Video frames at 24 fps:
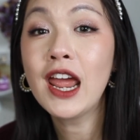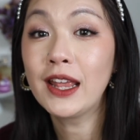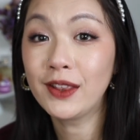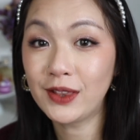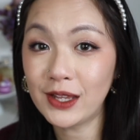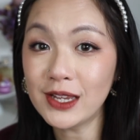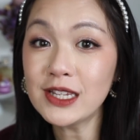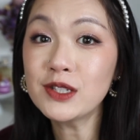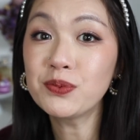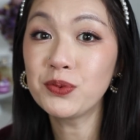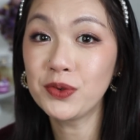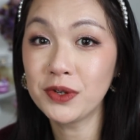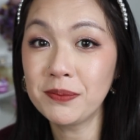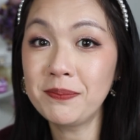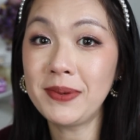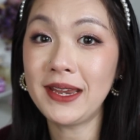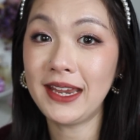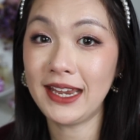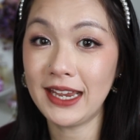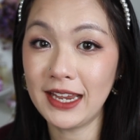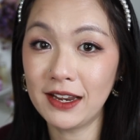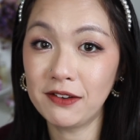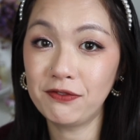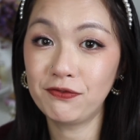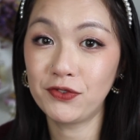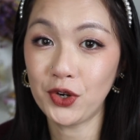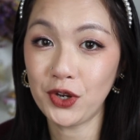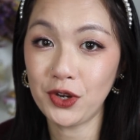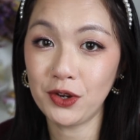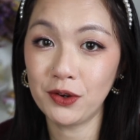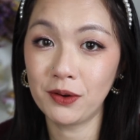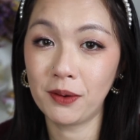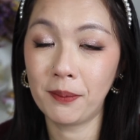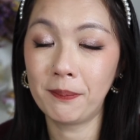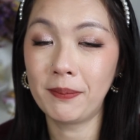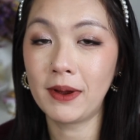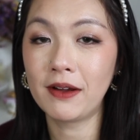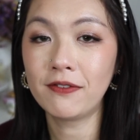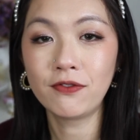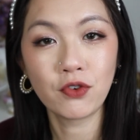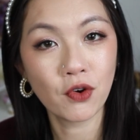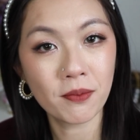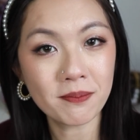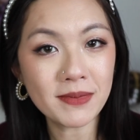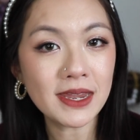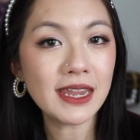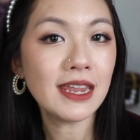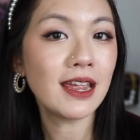this would be it for you. But for
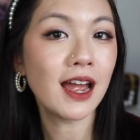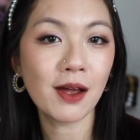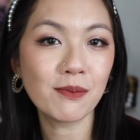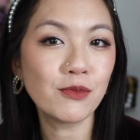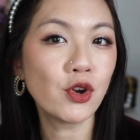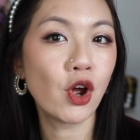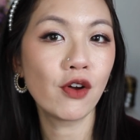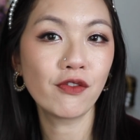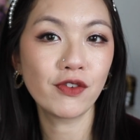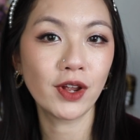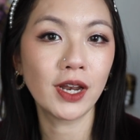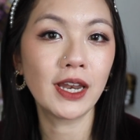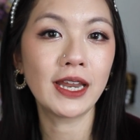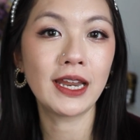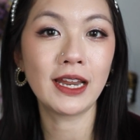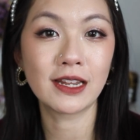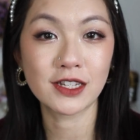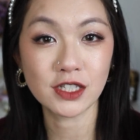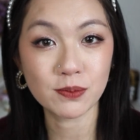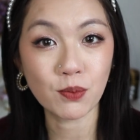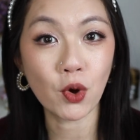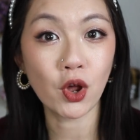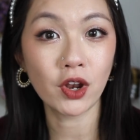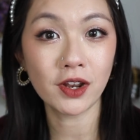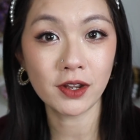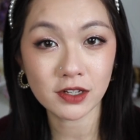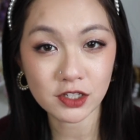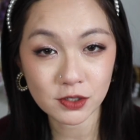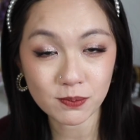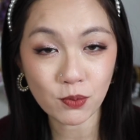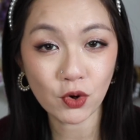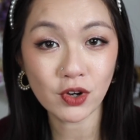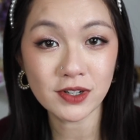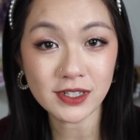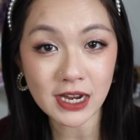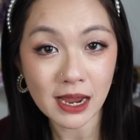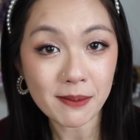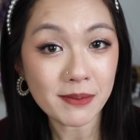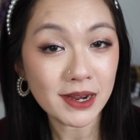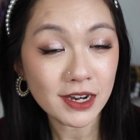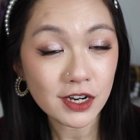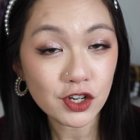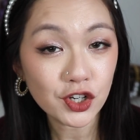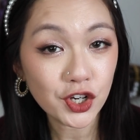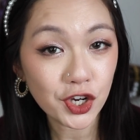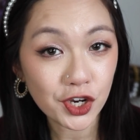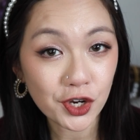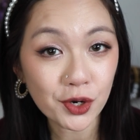me, I'm not really a small
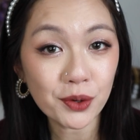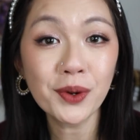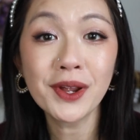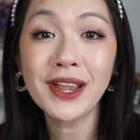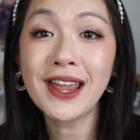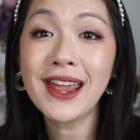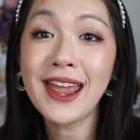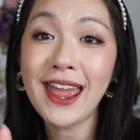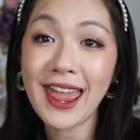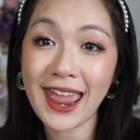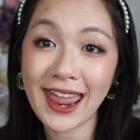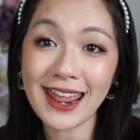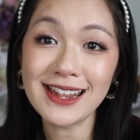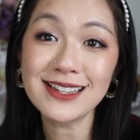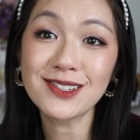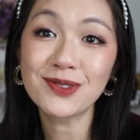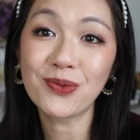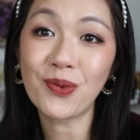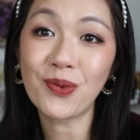diameter girl, hence